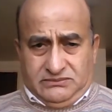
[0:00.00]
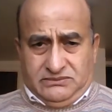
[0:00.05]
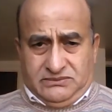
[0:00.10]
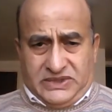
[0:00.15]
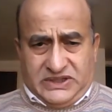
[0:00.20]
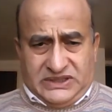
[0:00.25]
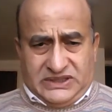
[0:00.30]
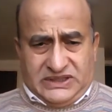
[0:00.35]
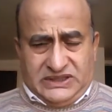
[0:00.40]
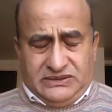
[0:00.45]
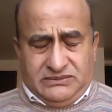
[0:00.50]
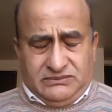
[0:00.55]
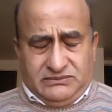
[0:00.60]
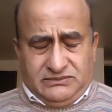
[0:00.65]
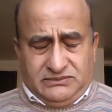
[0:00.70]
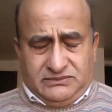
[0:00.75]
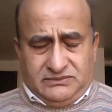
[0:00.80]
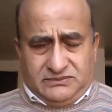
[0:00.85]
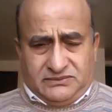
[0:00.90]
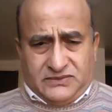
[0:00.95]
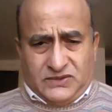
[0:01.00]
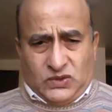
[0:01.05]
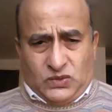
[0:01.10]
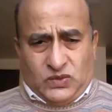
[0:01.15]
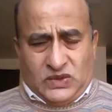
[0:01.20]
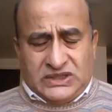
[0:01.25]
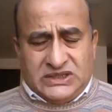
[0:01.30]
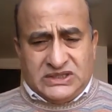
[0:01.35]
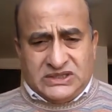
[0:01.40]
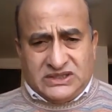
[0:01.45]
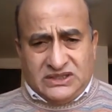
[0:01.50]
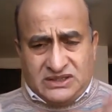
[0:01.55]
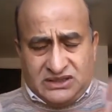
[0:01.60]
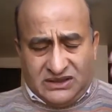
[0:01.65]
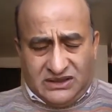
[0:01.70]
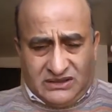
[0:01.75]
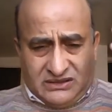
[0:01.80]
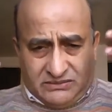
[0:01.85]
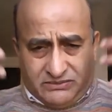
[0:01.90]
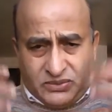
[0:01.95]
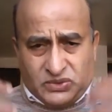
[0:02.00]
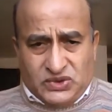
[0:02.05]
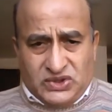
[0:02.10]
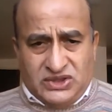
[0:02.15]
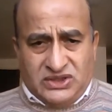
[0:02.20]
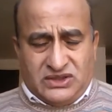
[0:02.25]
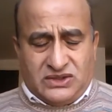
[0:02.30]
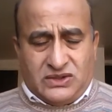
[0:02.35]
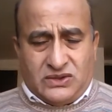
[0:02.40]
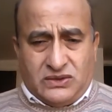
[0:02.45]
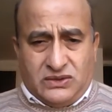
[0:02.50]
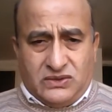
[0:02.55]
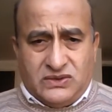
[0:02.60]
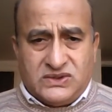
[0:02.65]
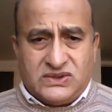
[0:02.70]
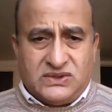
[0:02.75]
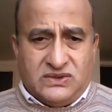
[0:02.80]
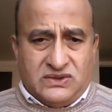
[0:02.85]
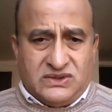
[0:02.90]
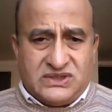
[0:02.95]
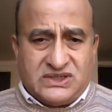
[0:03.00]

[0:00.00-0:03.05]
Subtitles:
but once they put their clothes on,